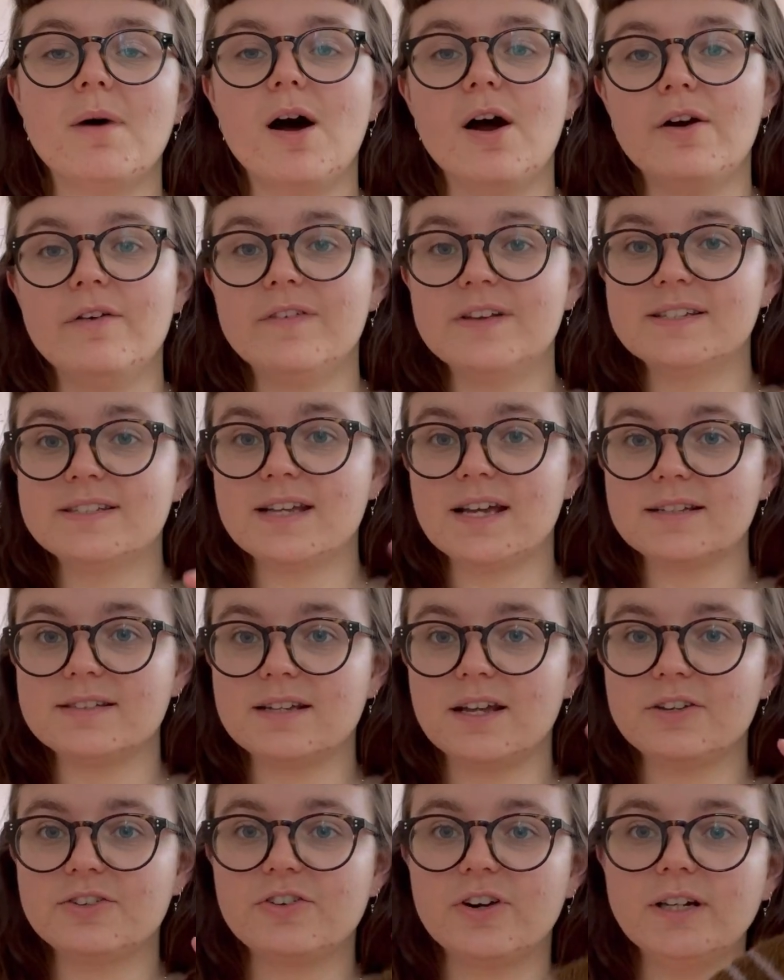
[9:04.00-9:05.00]
Ovis,
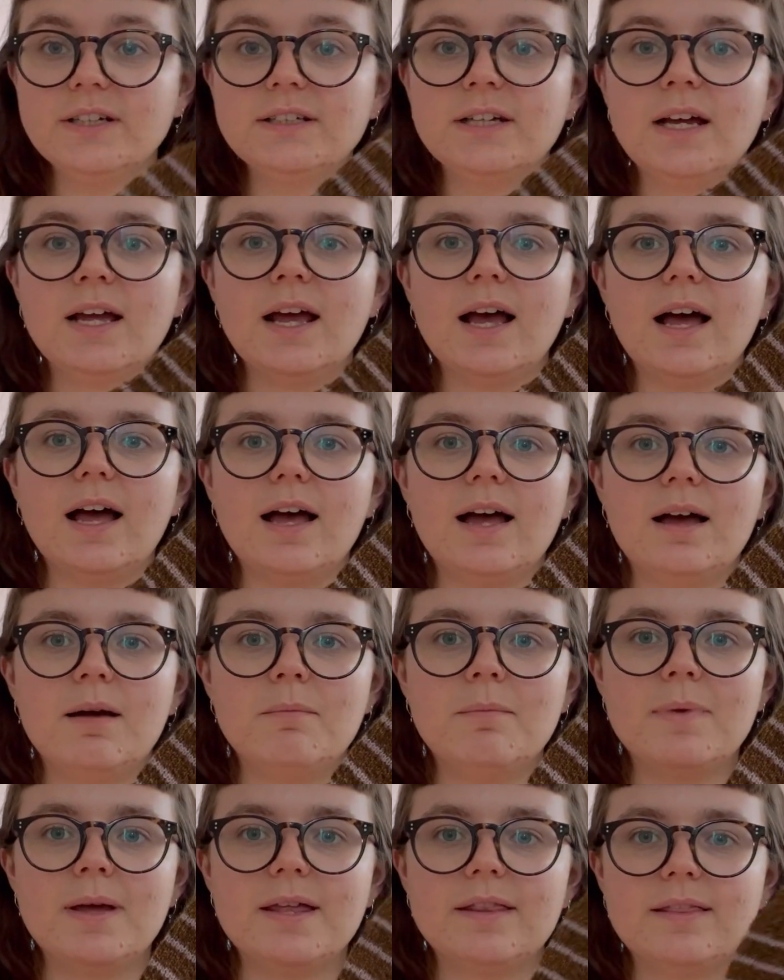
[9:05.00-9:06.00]
etc.
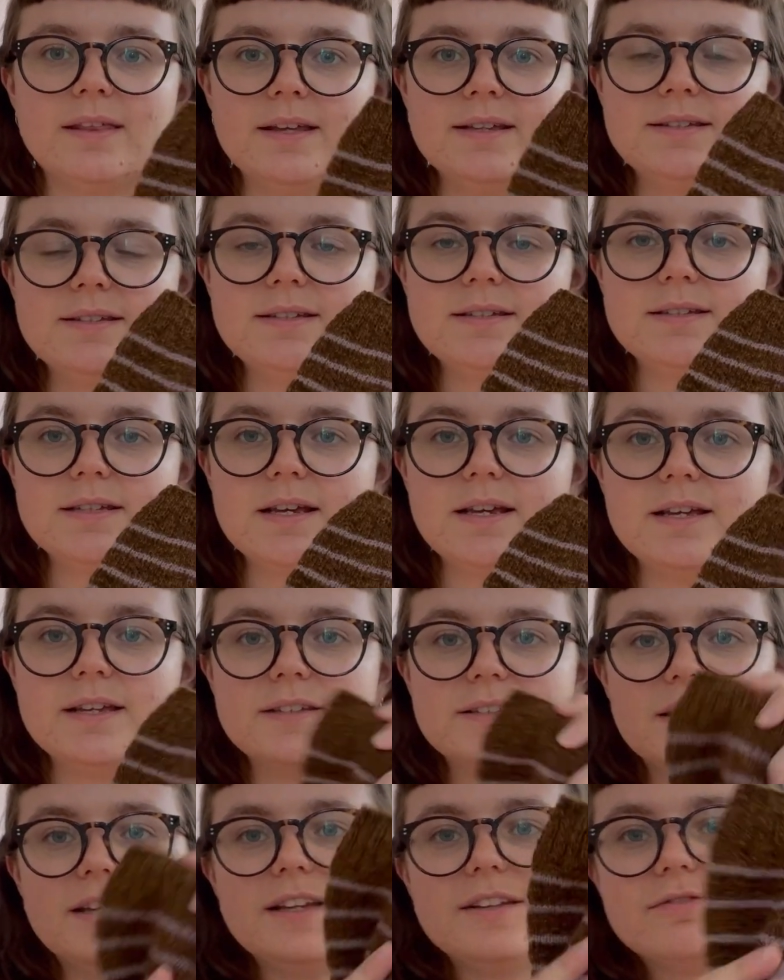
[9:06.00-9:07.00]
This
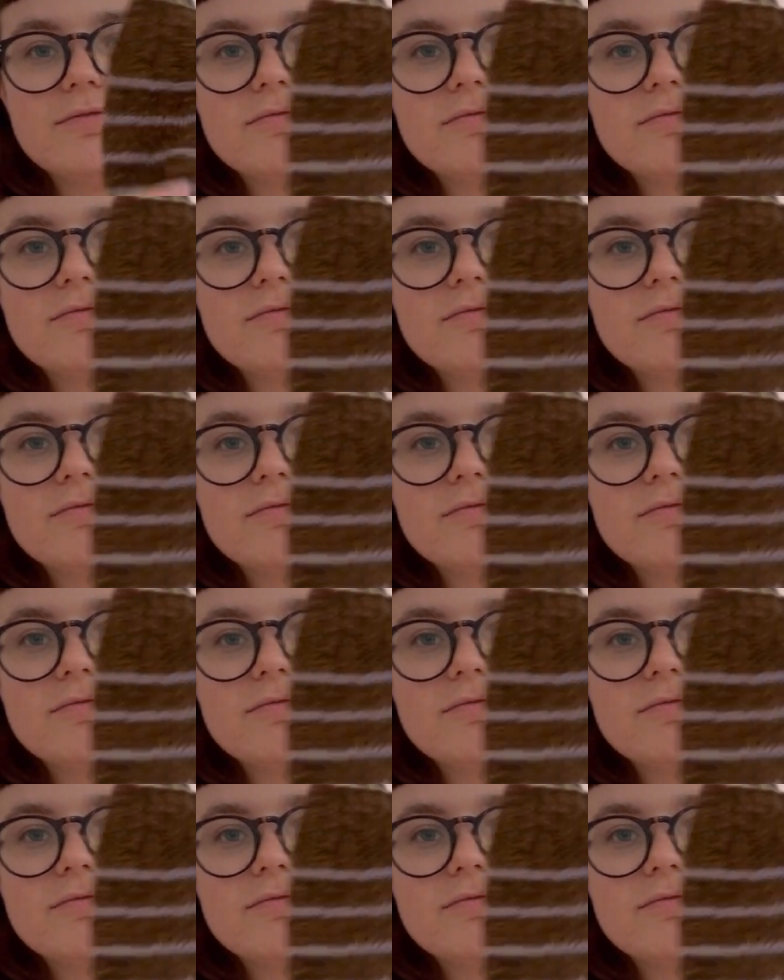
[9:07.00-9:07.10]
is, I